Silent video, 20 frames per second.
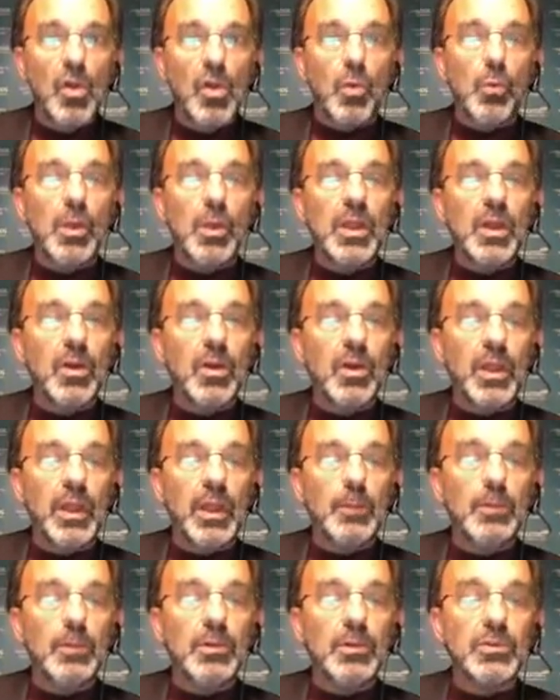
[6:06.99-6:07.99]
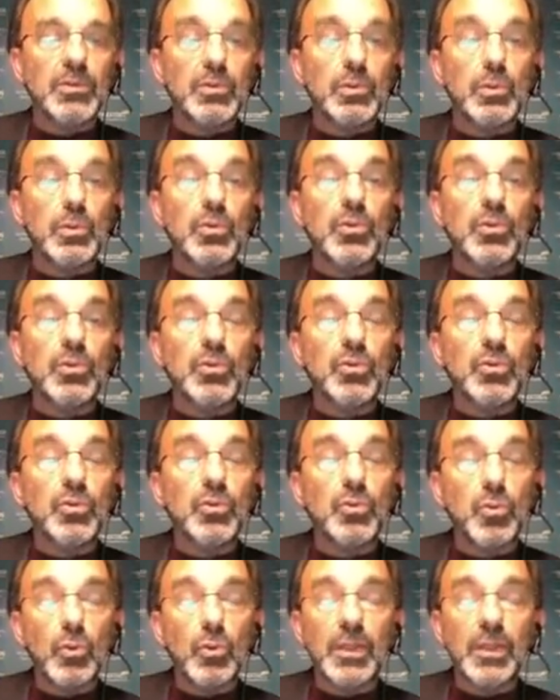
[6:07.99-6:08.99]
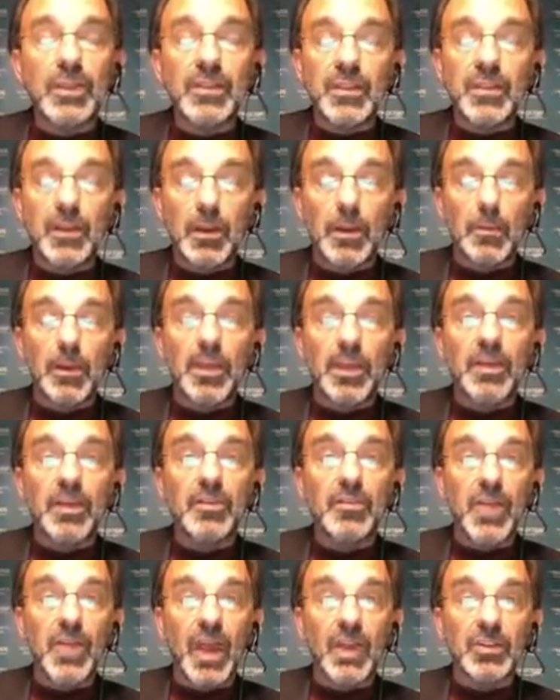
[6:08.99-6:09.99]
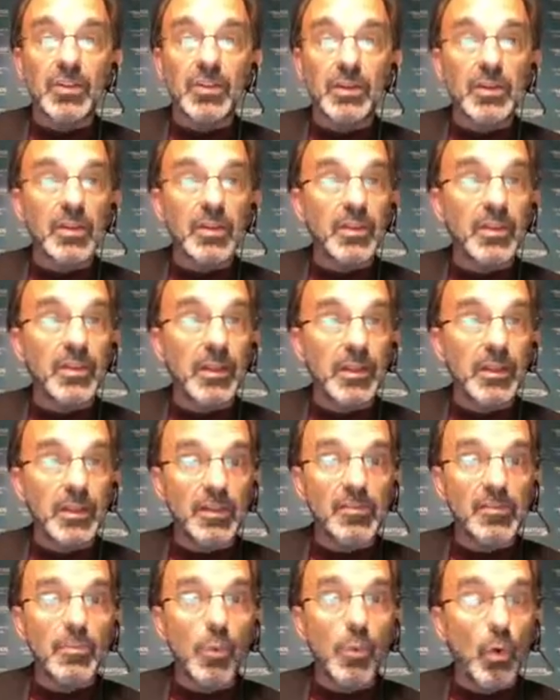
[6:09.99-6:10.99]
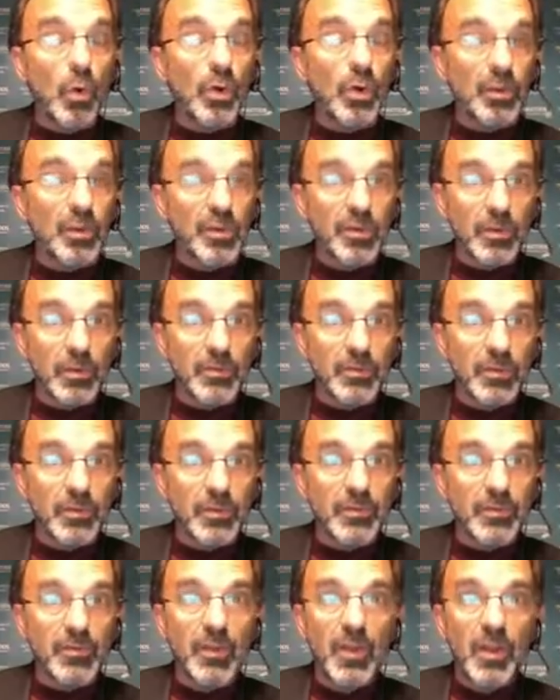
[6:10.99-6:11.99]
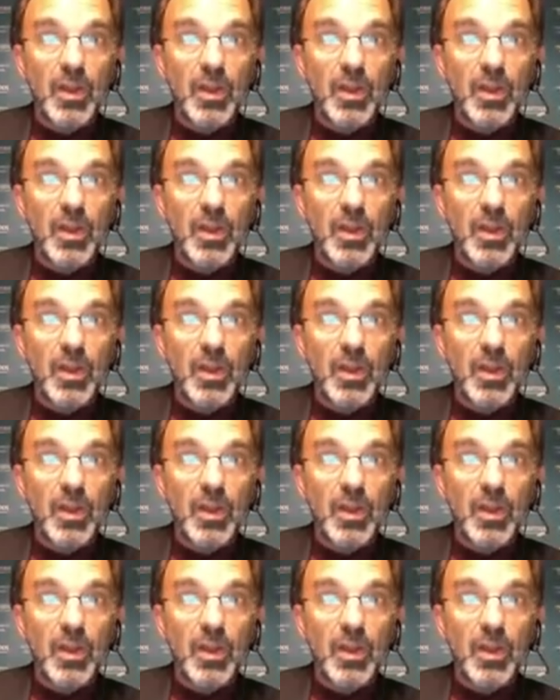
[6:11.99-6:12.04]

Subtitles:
We are able to treat them in a fashion that is more conservative.